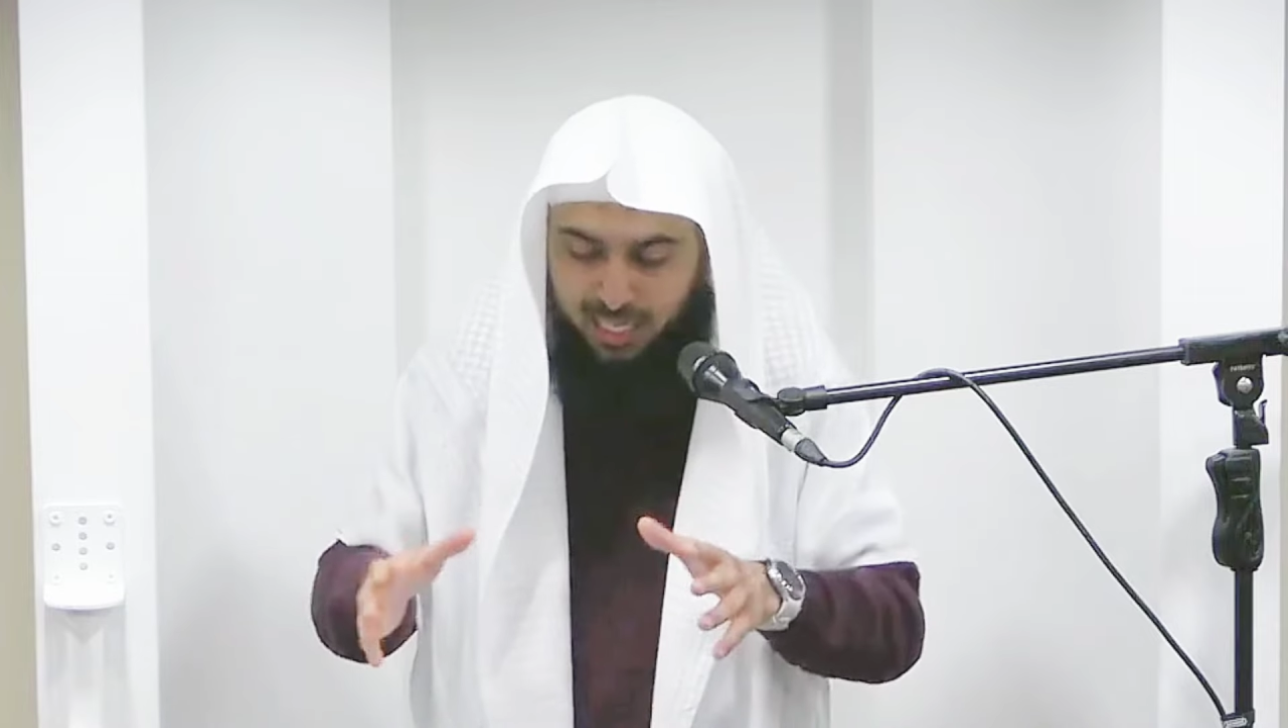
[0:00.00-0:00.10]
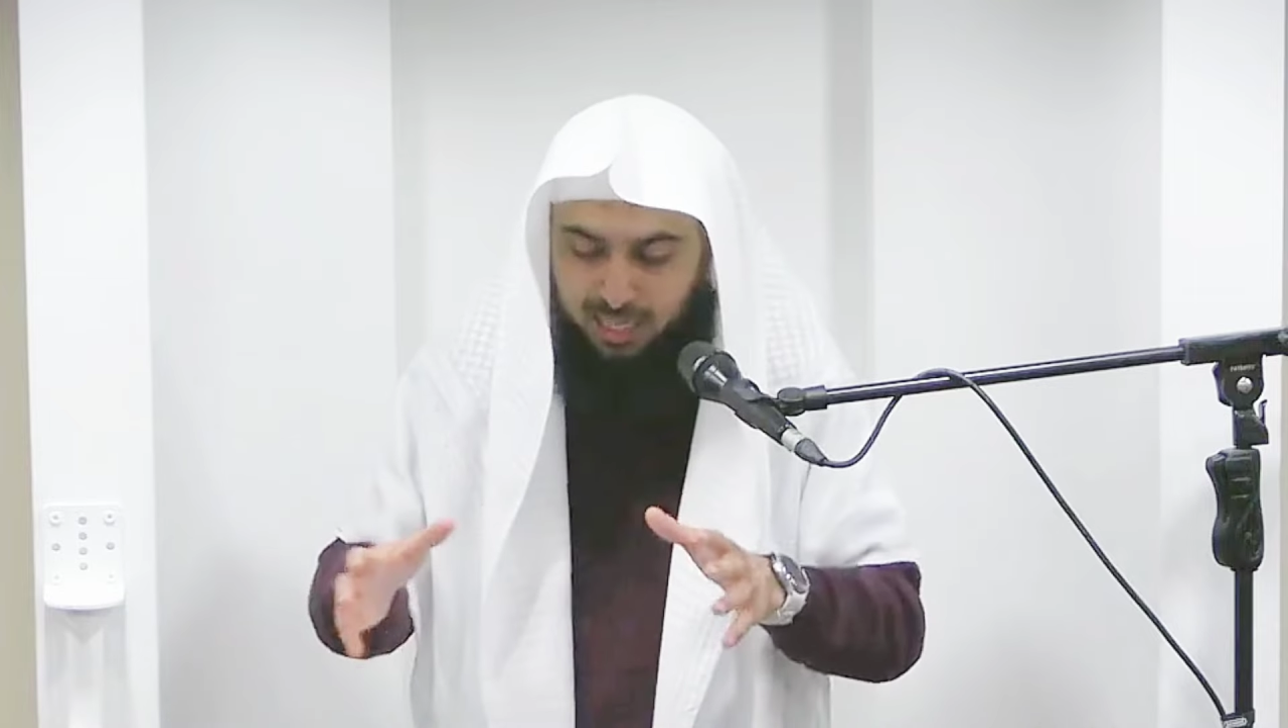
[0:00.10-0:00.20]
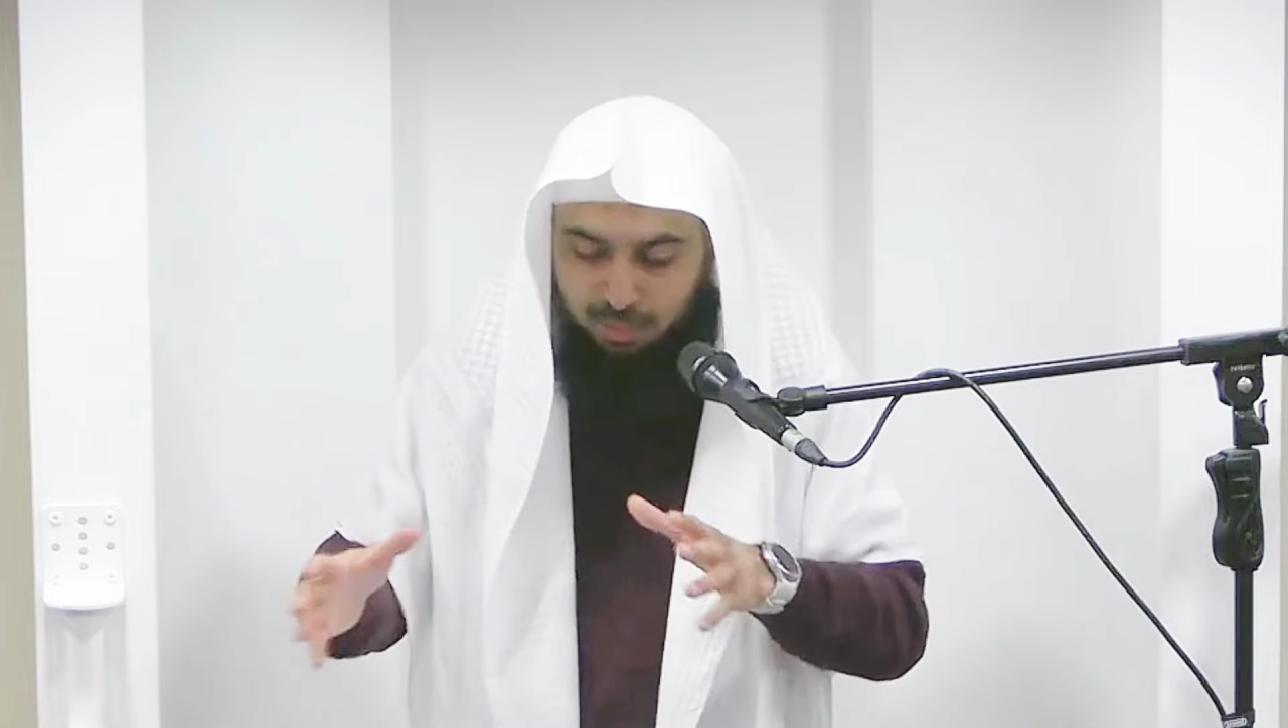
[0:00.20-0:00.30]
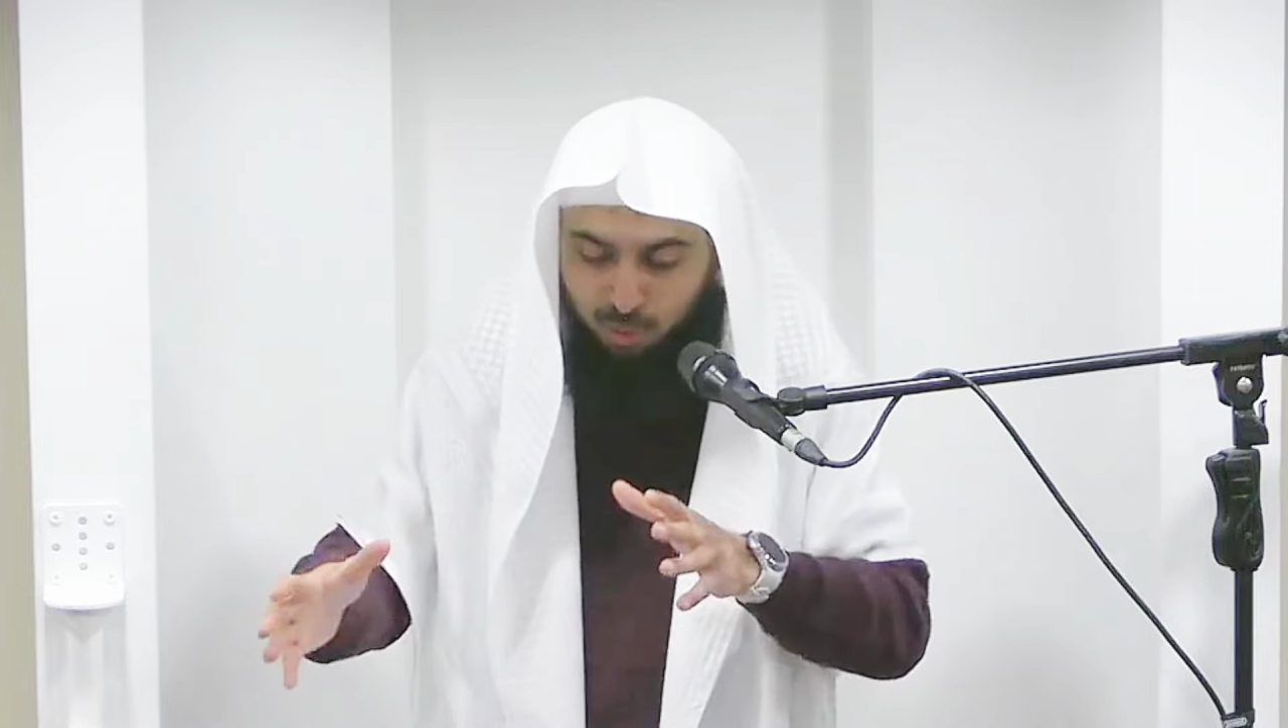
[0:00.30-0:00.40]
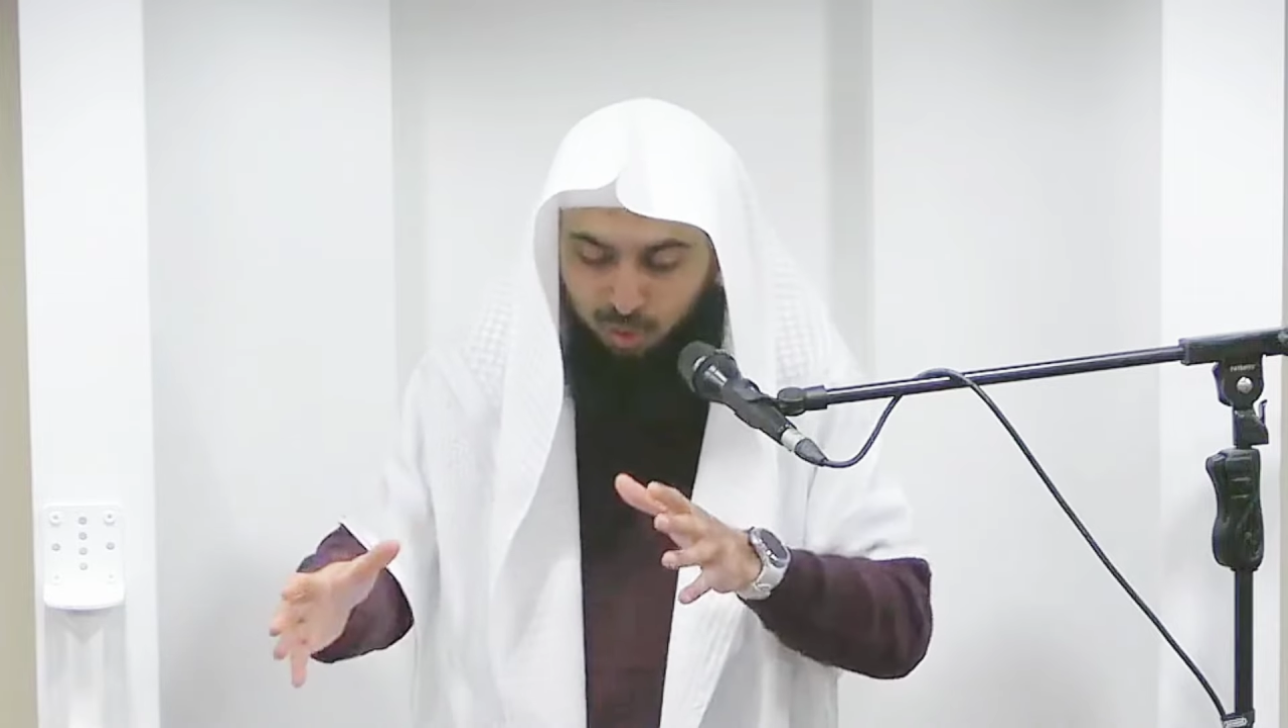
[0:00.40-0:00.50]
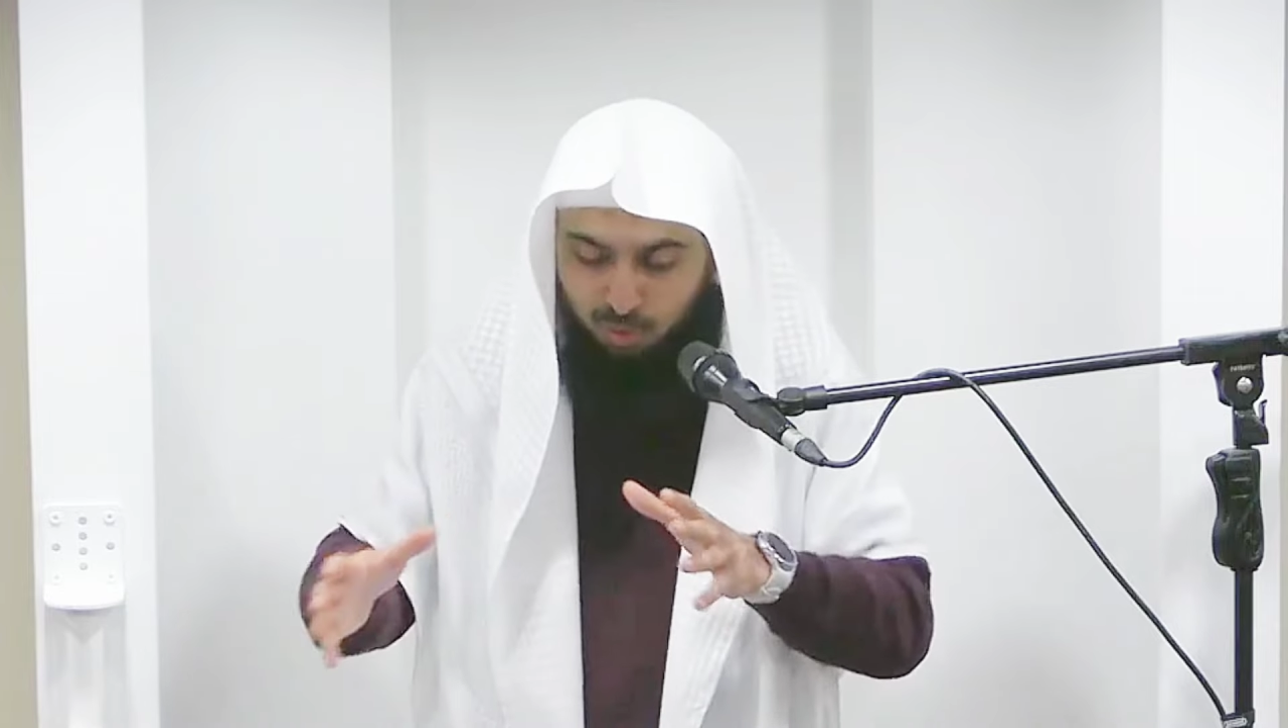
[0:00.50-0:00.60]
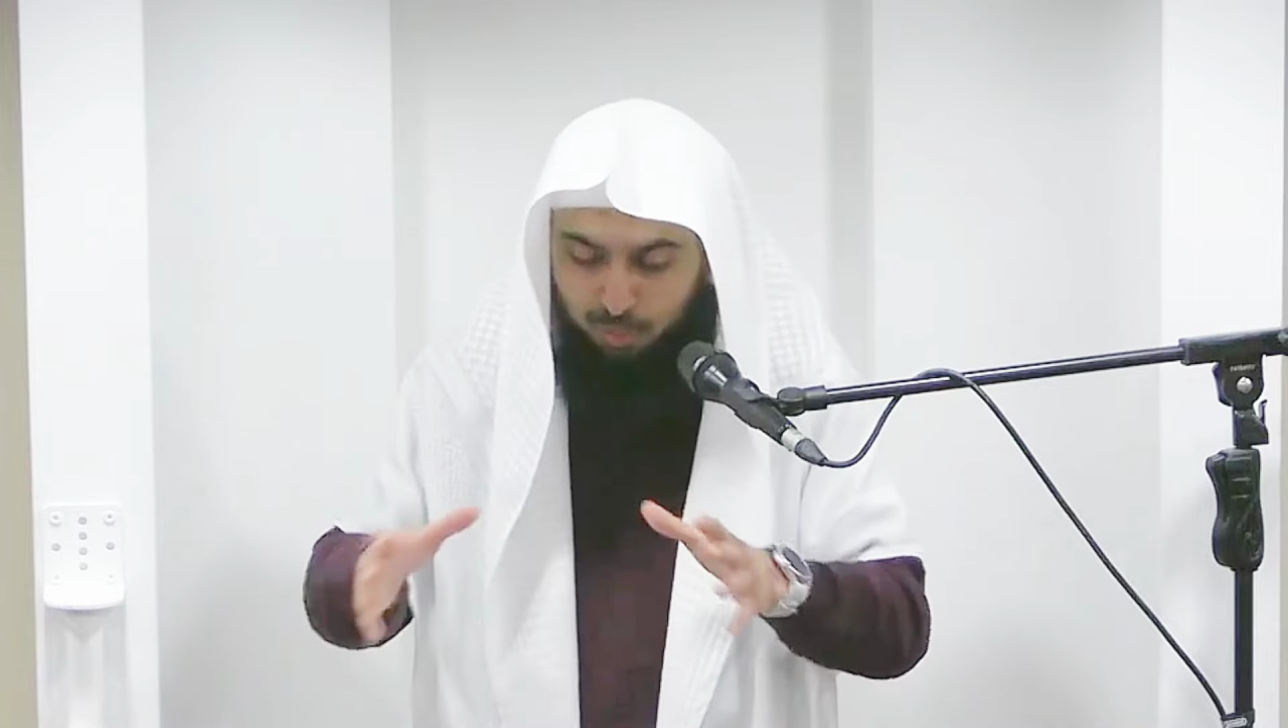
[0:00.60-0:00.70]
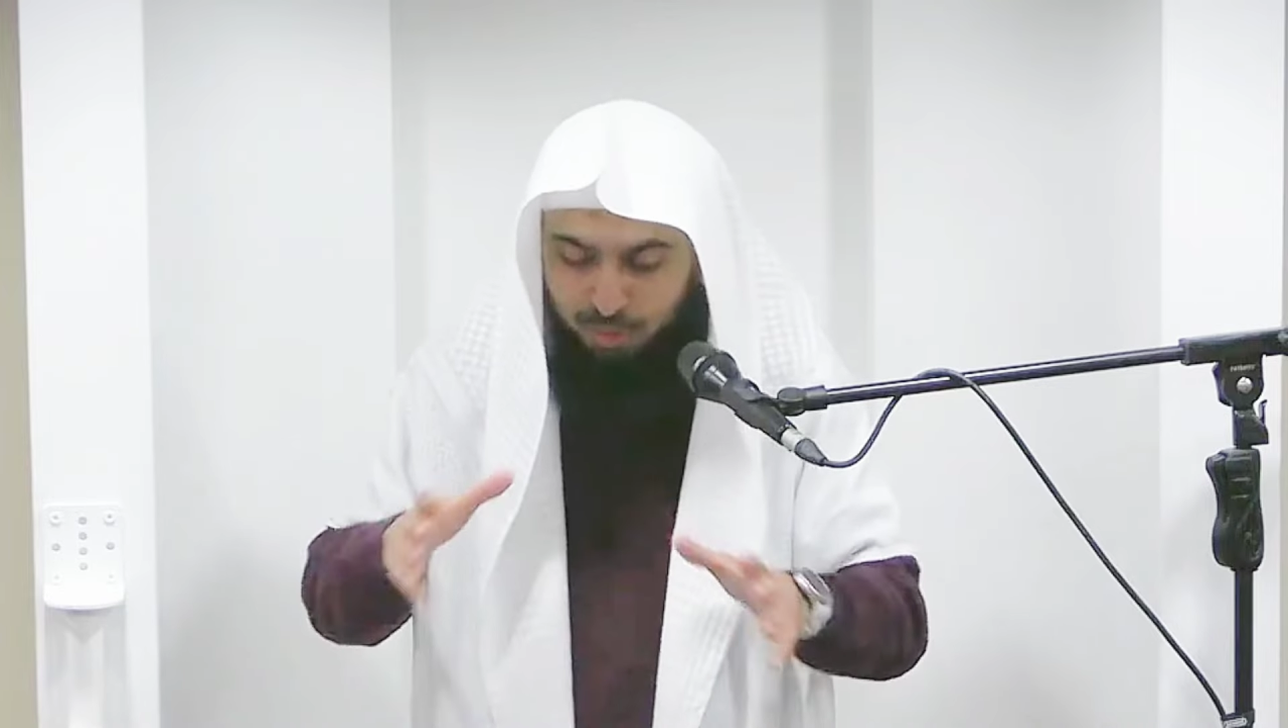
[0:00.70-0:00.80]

the Suratul